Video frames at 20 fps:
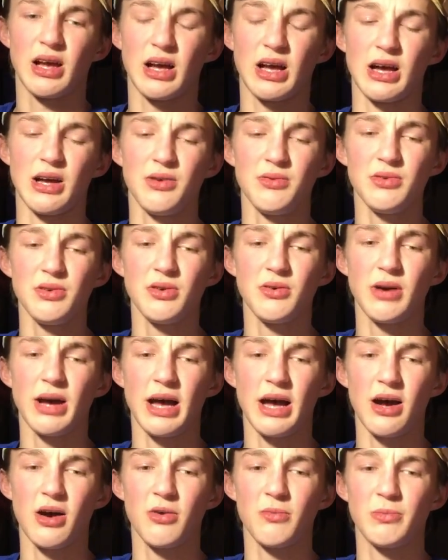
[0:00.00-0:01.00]
I don't know
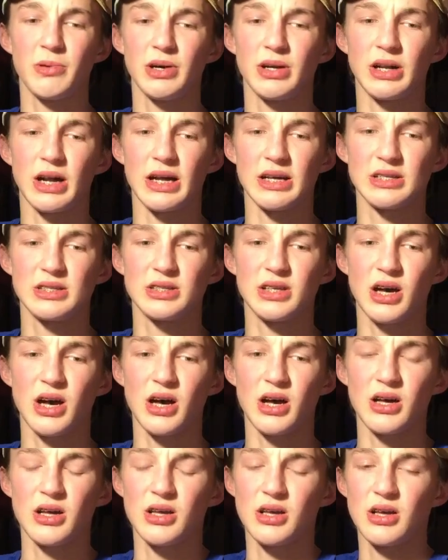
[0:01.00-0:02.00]
how, but I
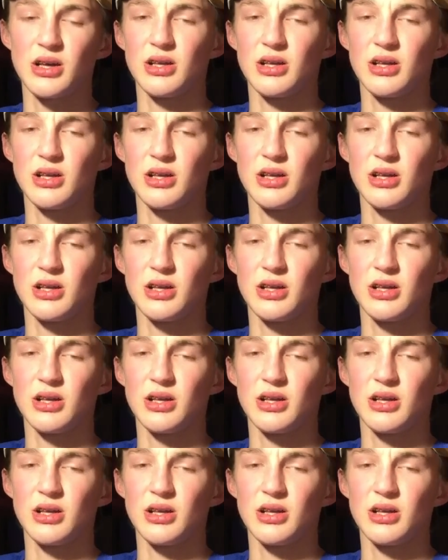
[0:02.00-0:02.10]
saw